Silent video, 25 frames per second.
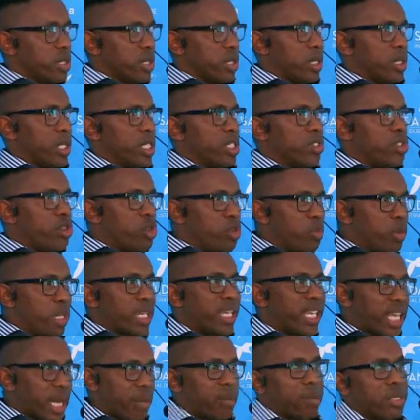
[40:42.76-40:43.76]
the
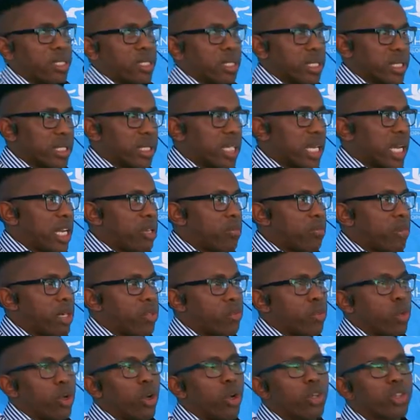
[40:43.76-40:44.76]
human capital side,
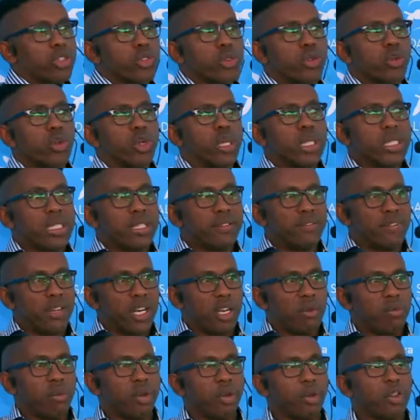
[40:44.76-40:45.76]
but we're also
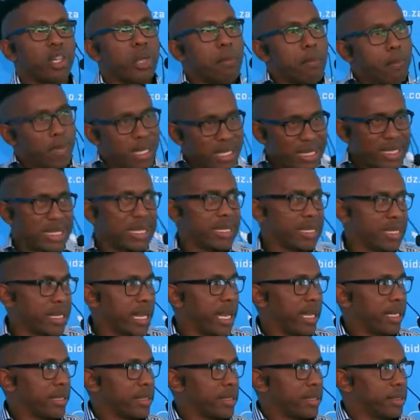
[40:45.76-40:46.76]
developing on the business
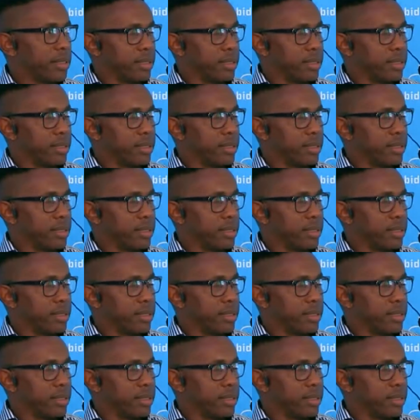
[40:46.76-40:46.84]
side.